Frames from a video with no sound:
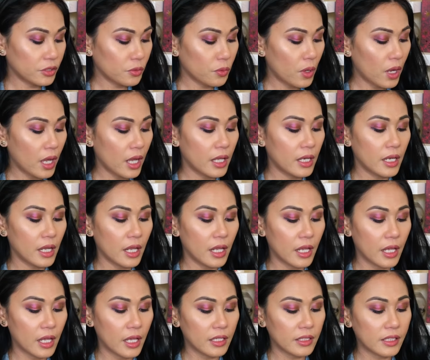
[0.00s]
one
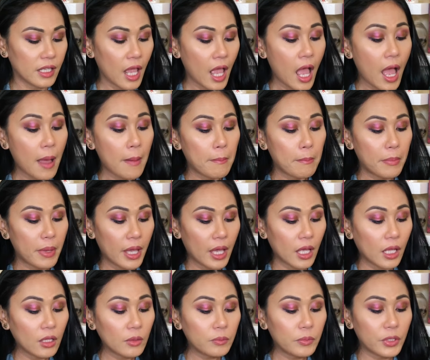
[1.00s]
is
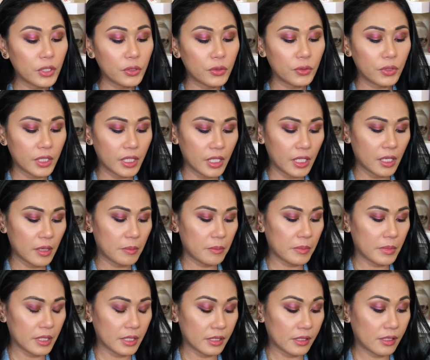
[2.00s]
Belle Beauty
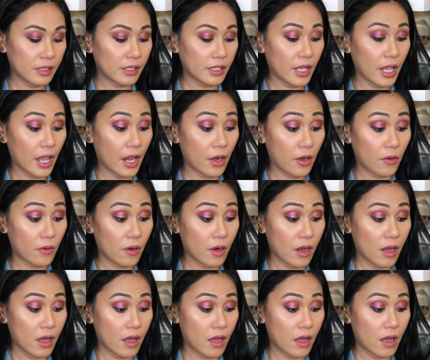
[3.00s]

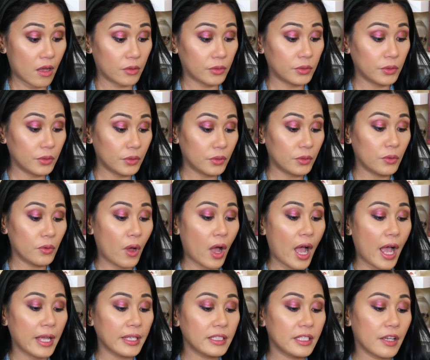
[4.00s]
Mascara. Ooh,
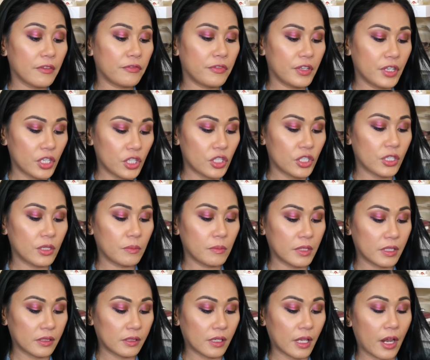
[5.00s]
high definition
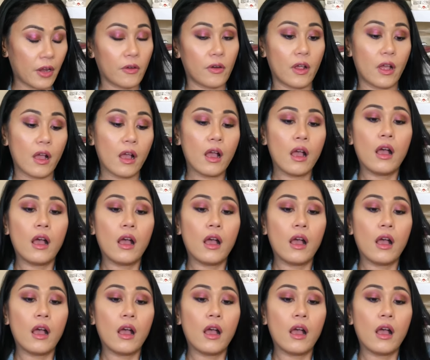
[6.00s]
mascara.